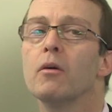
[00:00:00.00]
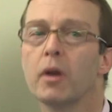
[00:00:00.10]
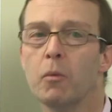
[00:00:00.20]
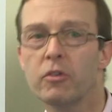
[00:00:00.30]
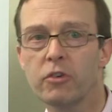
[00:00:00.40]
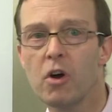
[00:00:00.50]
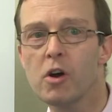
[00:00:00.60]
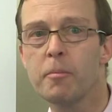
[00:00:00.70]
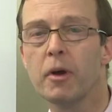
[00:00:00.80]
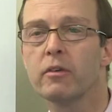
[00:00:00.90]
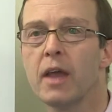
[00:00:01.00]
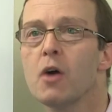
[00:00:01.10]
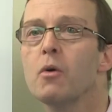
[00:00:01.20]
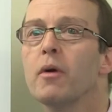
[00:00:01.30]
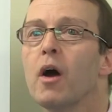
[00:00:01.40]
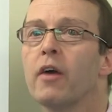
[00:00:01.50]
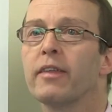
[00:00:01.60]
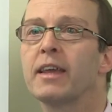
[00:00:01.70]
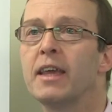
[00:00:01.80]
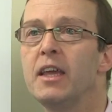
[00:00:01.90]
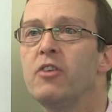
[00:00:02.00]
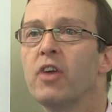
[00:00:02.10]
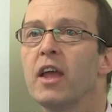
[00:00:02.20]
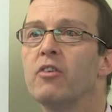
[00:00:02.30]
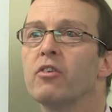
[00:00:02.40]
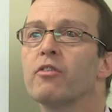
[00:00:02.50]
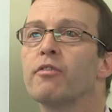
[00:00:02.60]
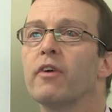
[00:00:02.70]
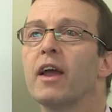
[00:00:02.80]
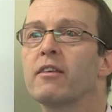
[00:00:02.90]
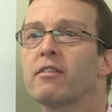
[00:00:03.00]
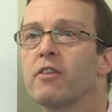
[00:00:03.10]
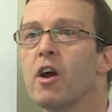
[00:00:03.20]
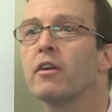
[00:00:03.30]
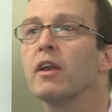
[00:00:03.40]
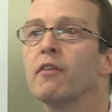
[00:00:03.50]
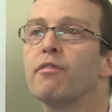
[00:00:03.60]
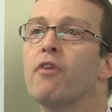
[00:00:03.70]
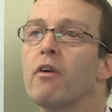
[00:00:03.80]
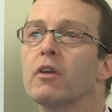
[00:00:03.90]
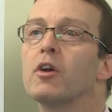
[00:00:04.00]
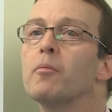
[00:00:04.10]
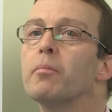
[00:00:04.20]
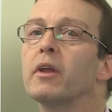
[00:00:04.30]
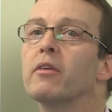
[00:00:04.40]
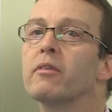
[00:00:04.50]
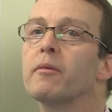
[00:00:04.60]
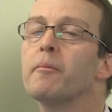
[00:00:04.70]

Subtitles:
What I want to talk about now are the key changes for external and foreign companies.